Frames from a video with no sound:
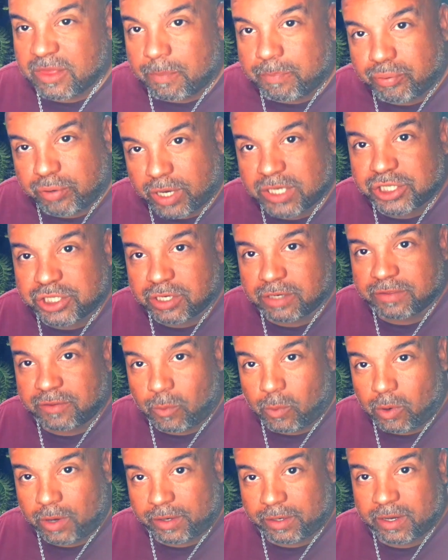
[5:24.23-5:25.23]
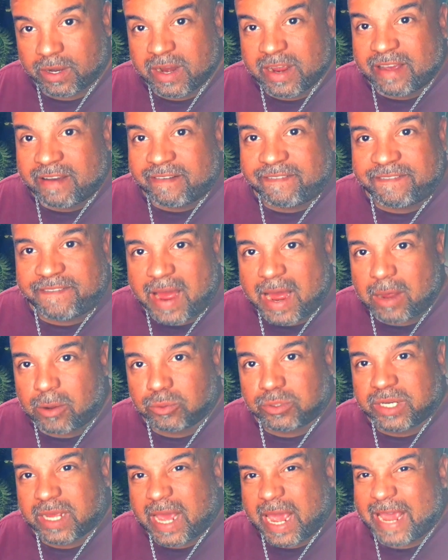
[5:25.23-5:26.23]
the pressure of the water
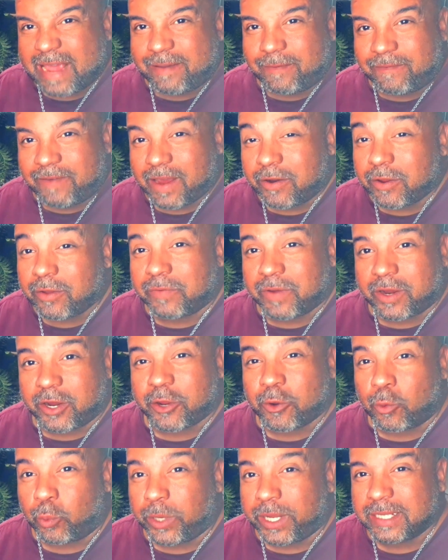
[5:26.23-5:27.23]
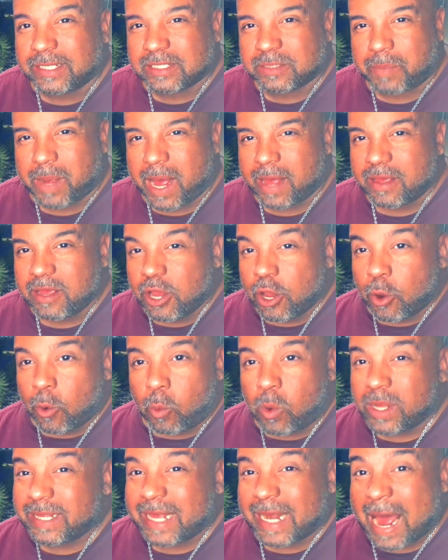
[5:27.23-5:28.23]
found a very, very weak spot.
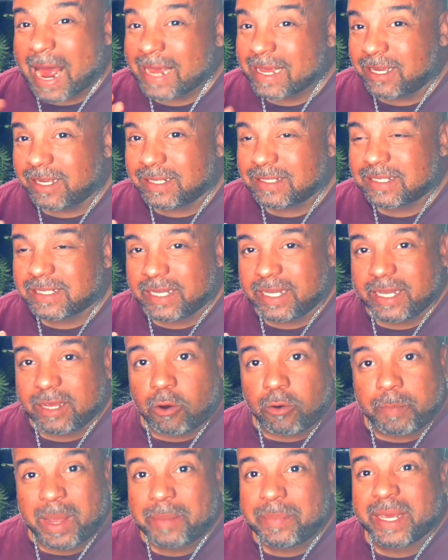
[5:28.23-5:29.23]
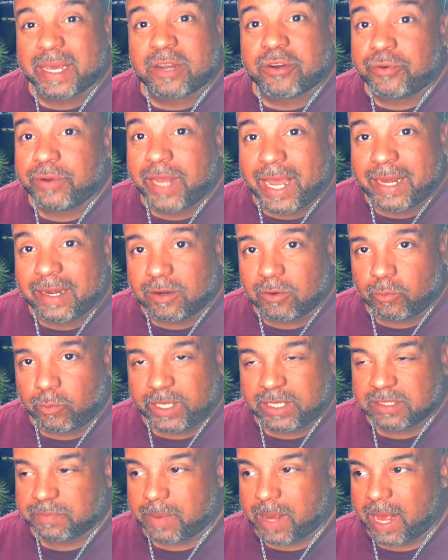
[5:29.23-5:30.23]
One that I couldn't see, or maybe it created a
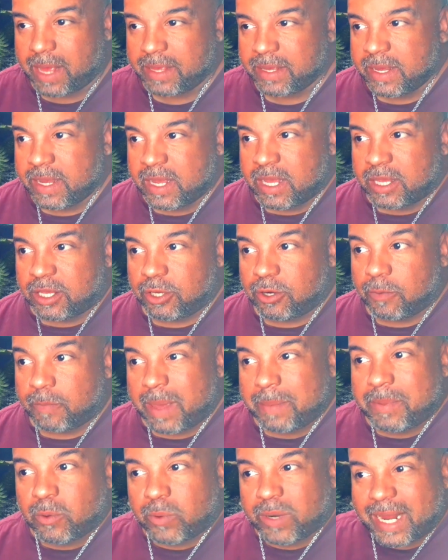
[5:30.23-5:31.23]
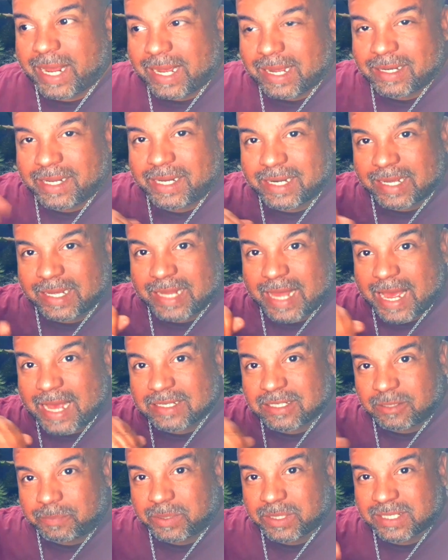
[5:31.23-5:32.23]
weak spot. You know, maybe when they cleaned the
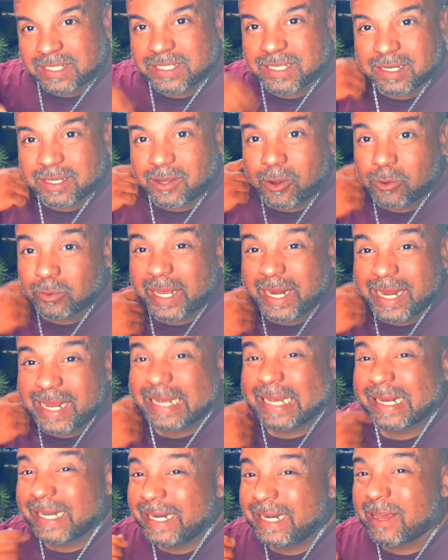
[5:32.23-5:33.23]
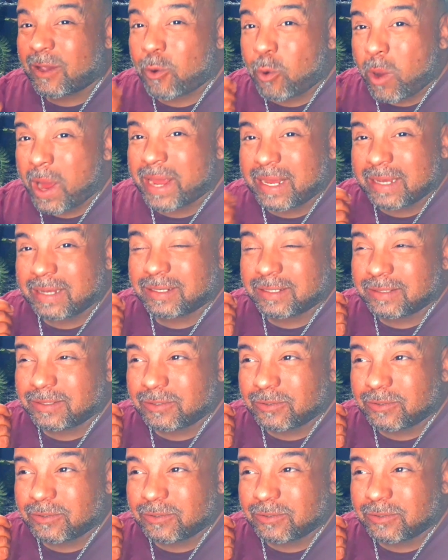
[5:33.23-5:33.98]
glass to put the silicone, they didn't clean it quite